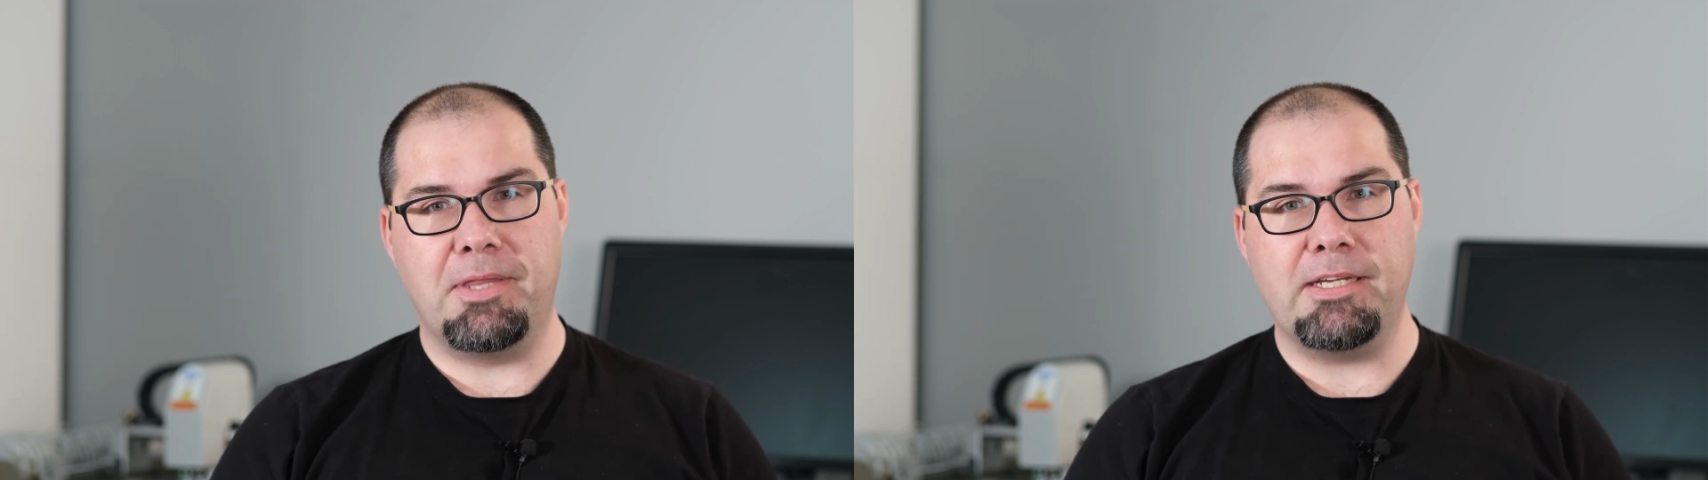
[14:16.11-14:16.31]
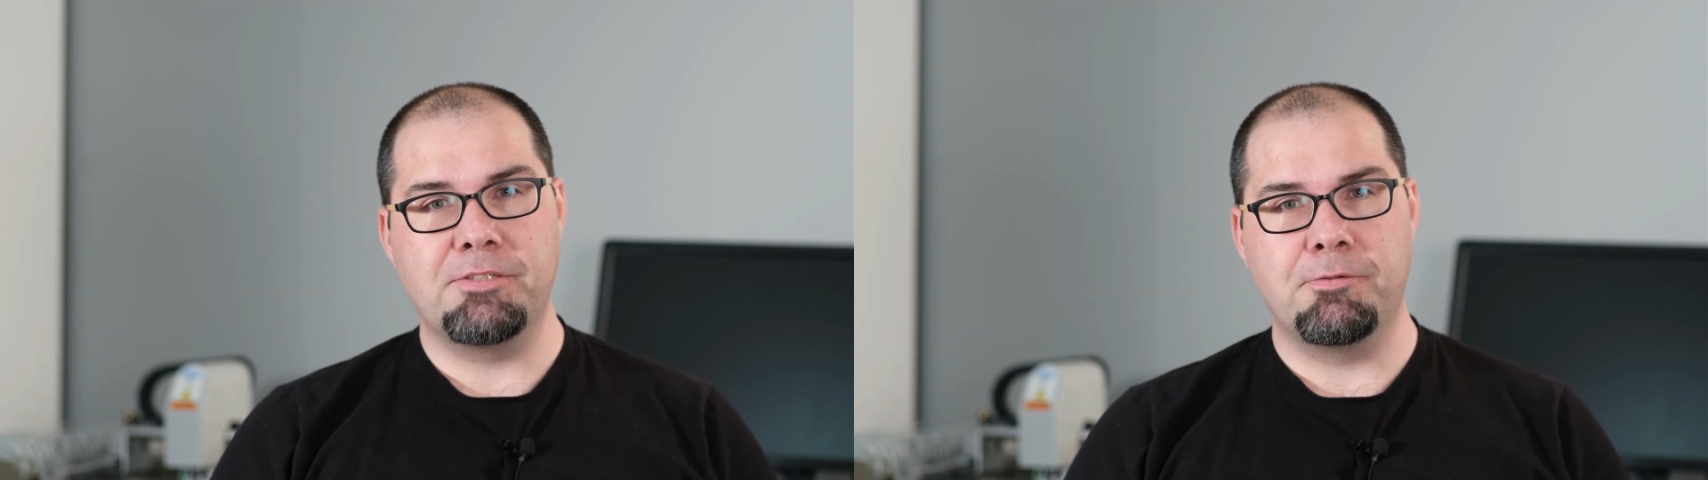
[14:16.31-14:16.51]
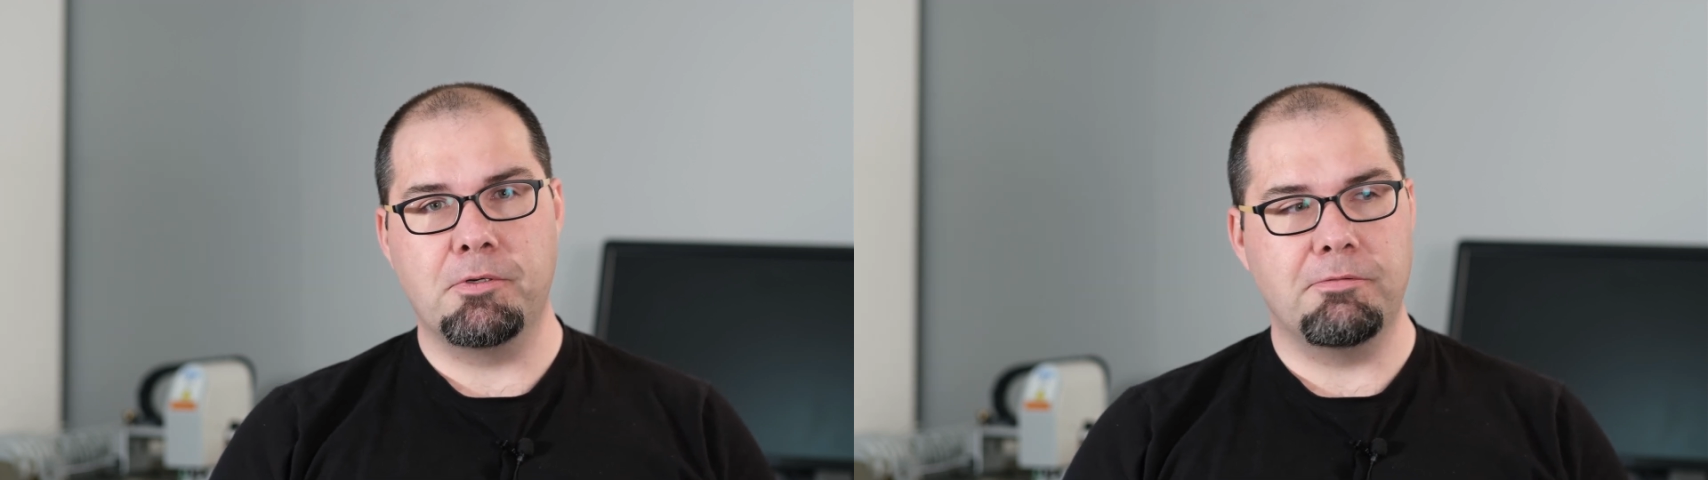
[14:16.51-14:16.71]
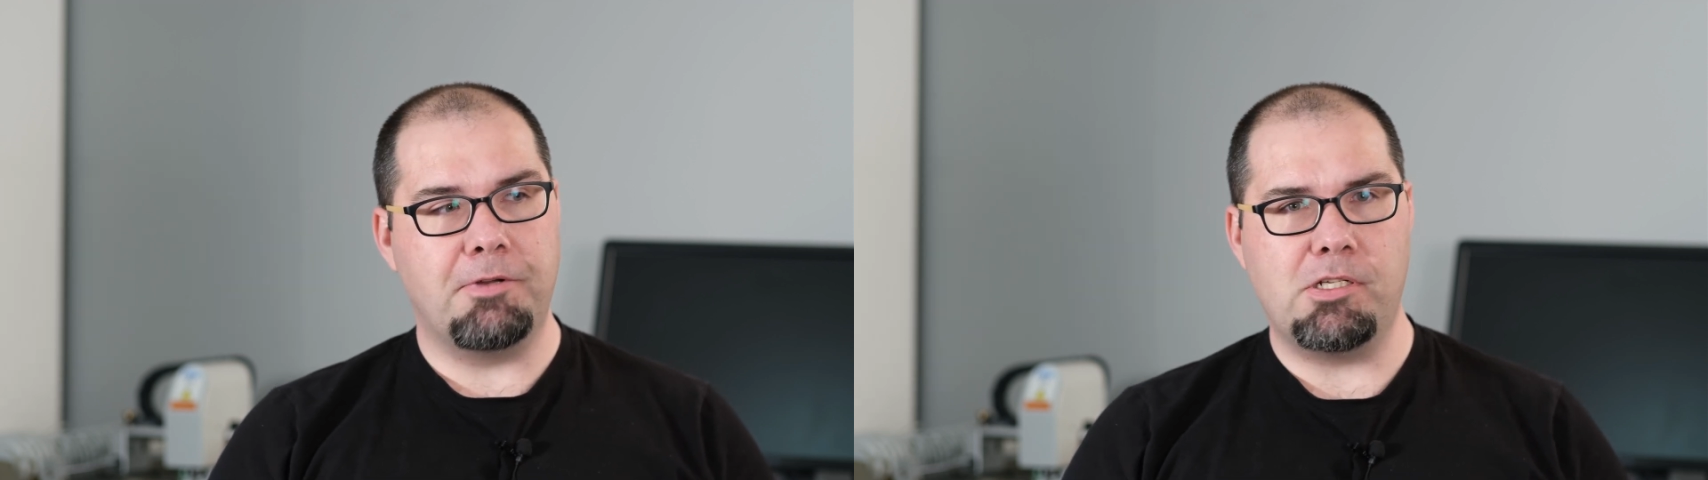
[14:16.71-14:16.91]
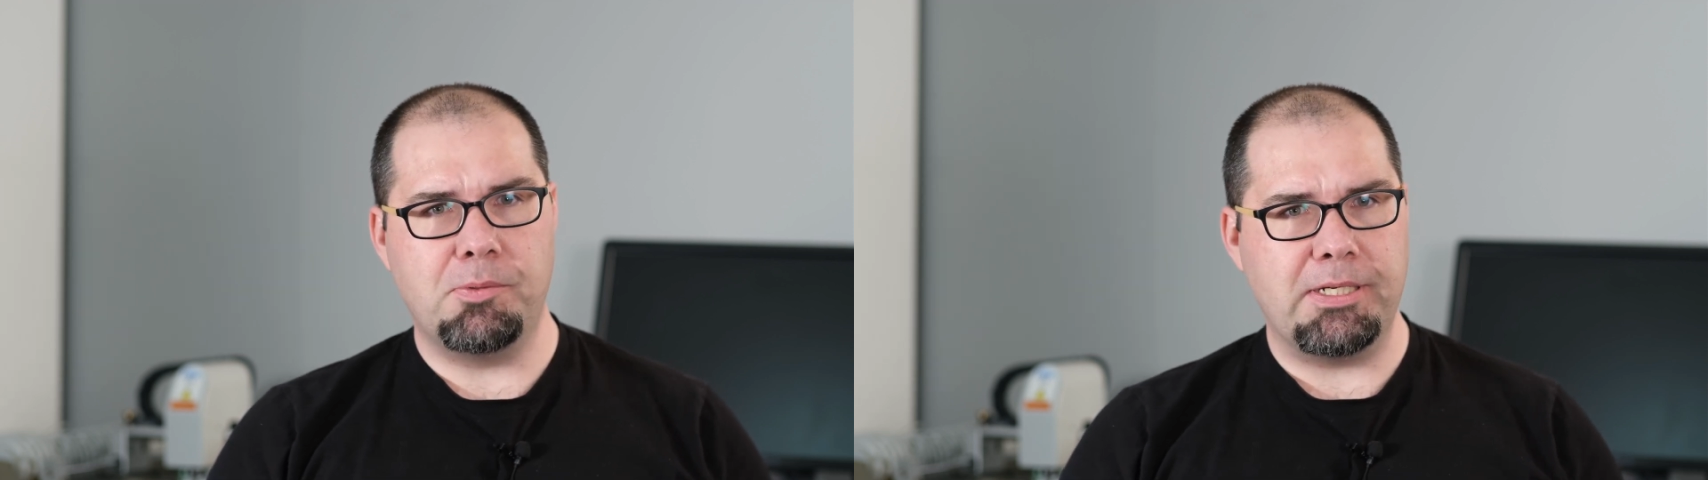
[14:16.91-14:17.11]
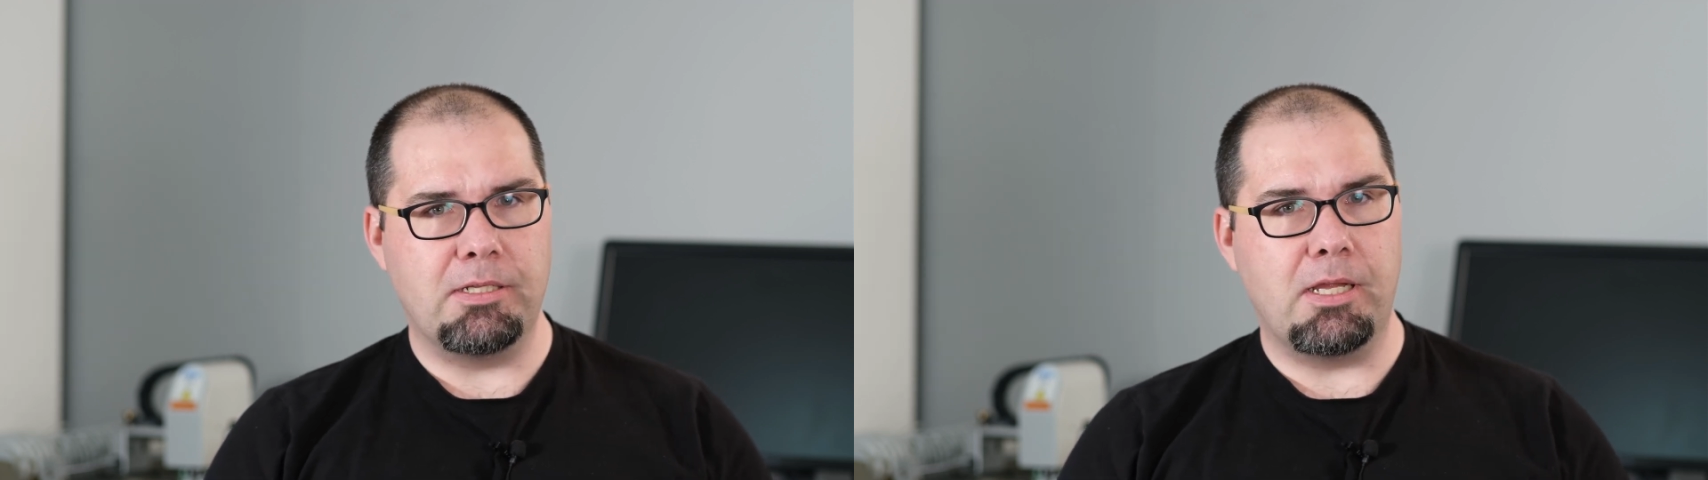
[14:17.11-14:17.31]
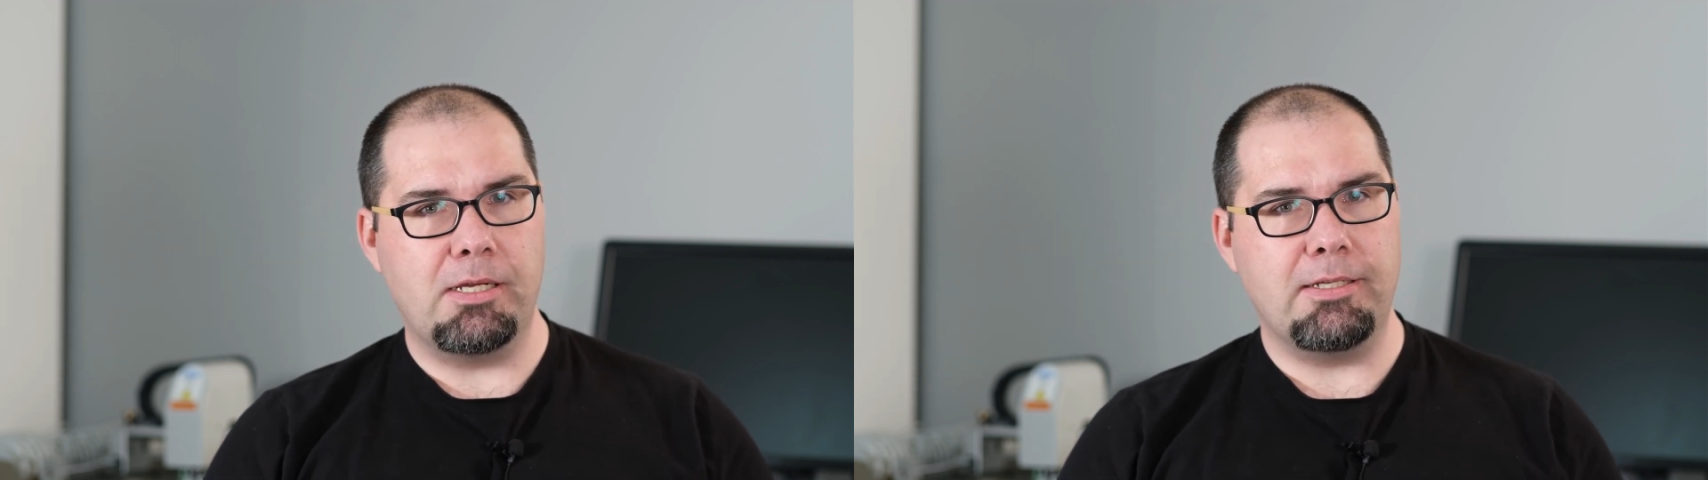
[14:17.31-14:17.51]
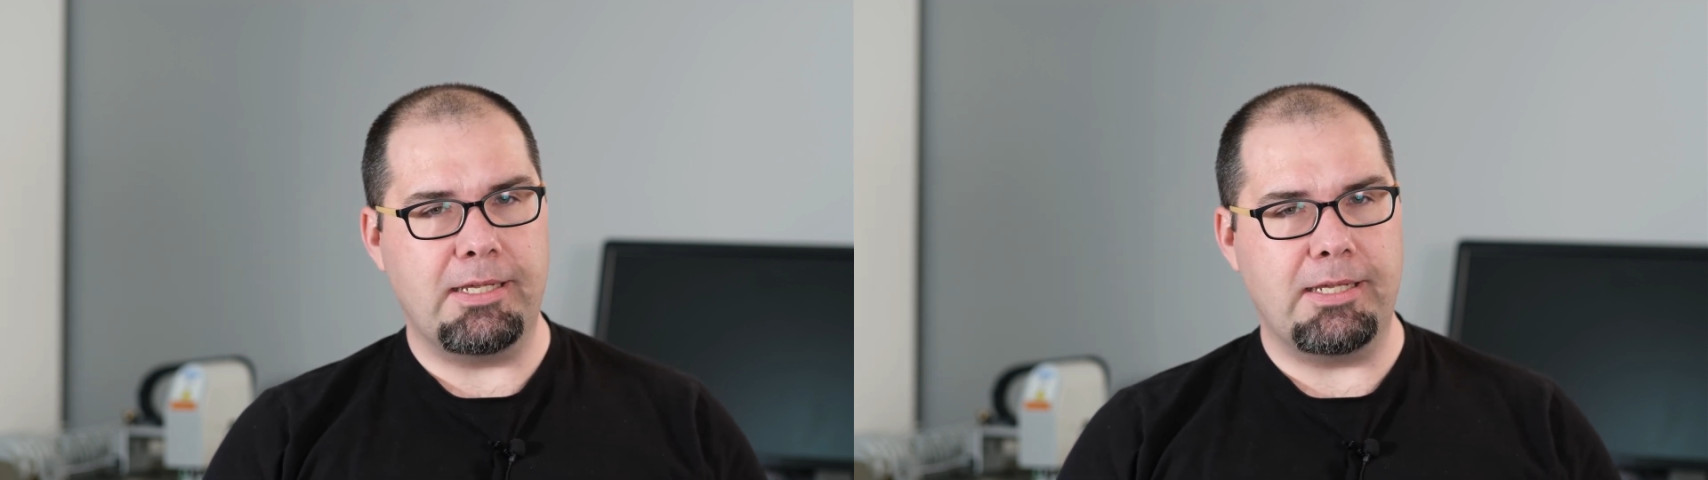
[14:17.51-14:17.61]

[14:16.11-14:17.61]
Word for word: thanks for following along